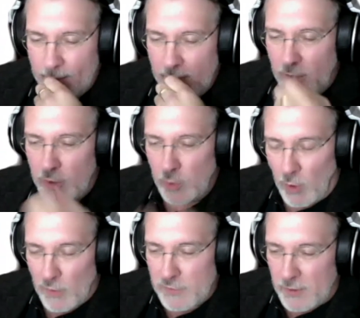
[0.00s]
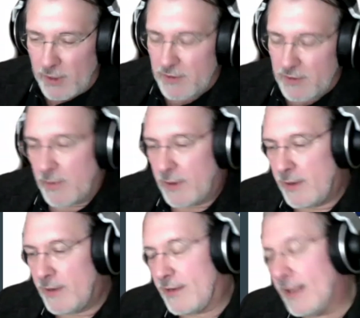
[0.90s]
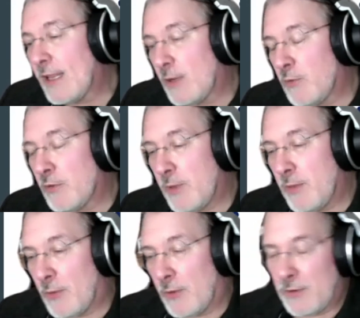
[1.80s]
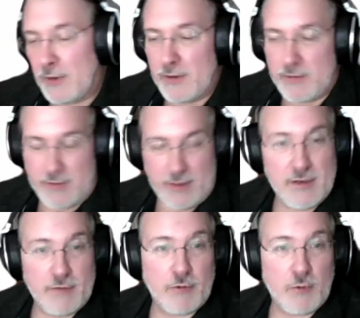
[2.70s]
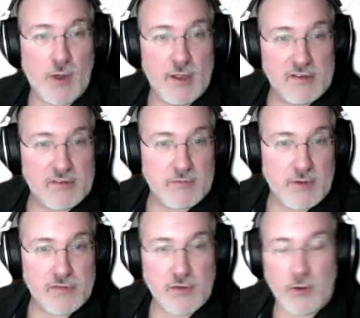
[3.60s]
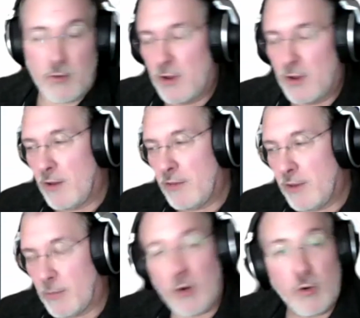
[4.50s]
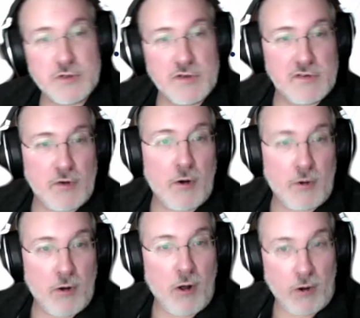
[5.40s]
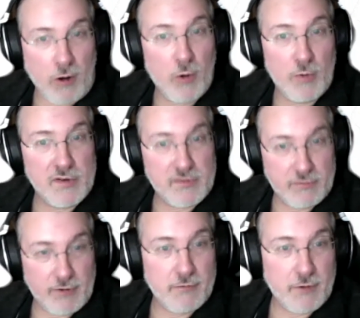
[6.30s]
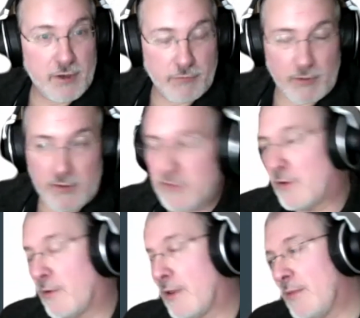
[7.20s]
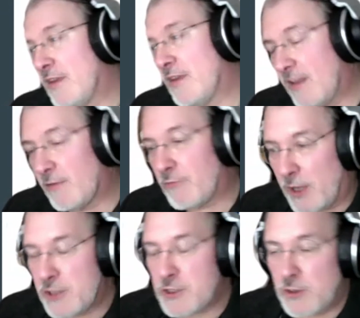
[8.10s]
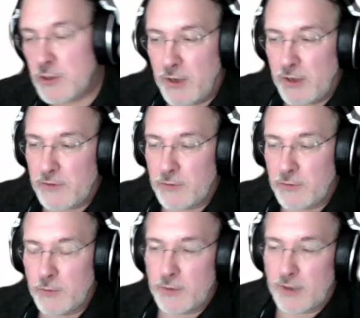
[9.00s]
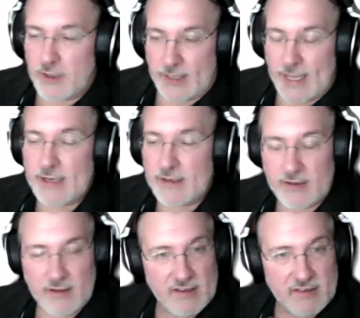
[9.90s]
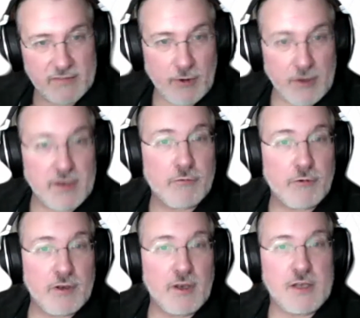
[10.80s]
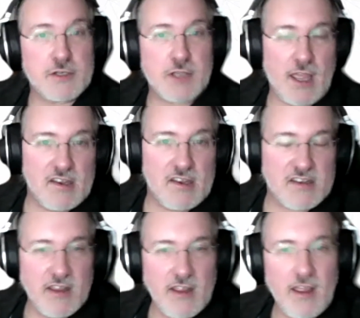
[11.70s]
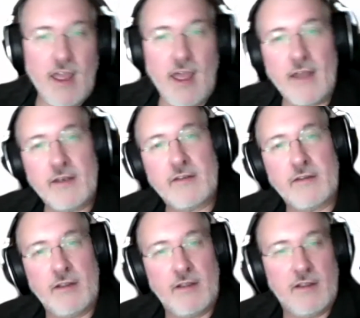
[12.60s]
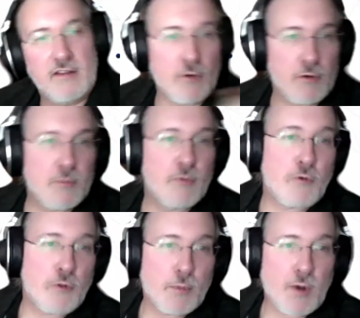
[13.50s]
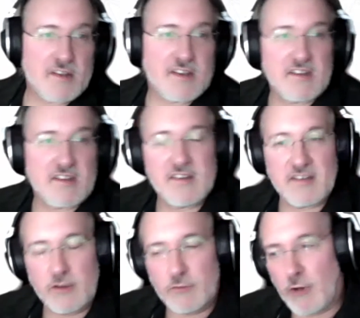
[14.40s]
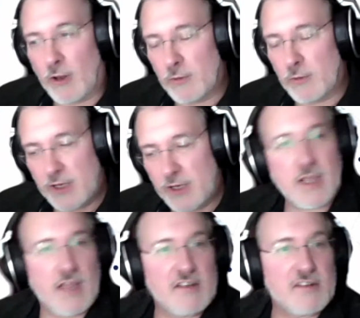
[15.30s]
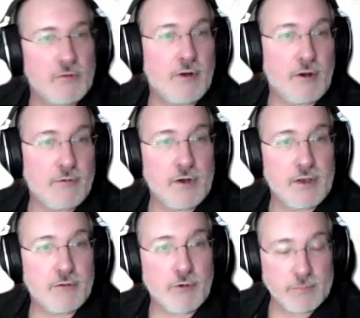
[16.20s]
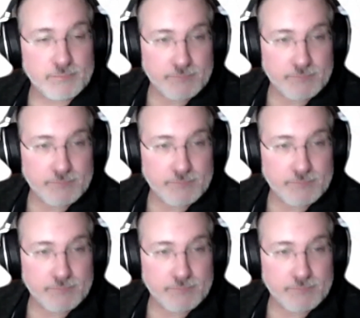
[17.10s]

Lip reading: You also need to be dealing with people in different ways, and so the approaches are always very, very different. So that means the information you need to collect is very different in each case, and as noted before, the processes that you follow in each case are very, very different.